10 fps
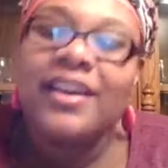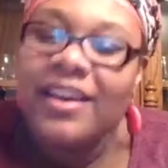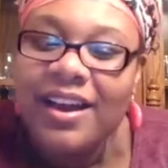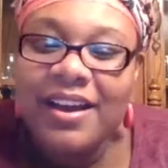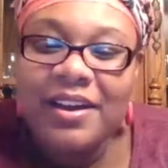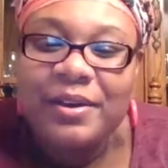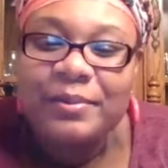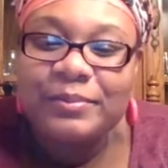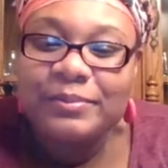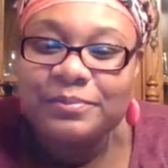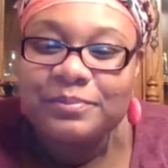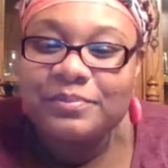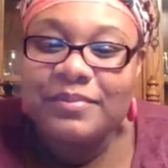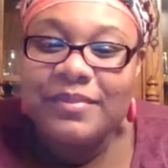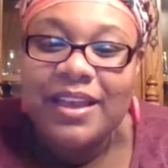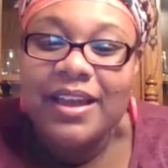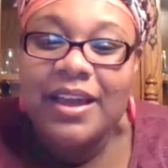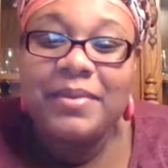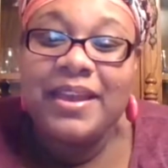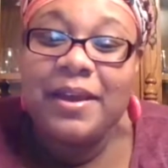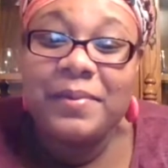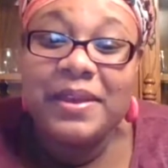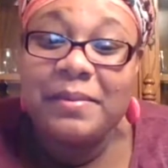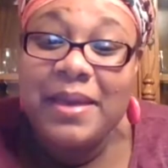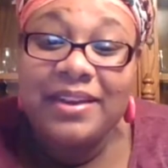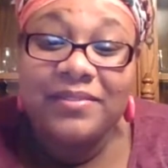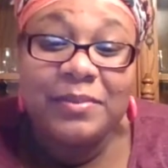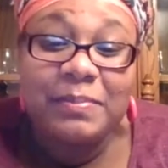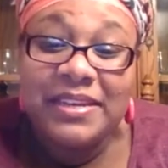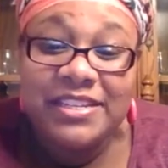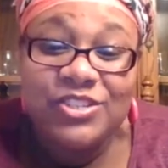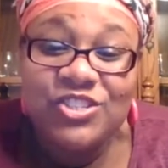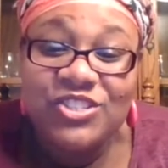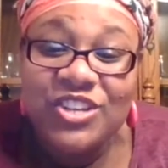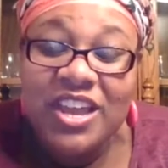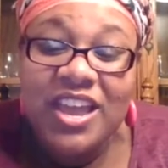Coming helping him out of a pinch.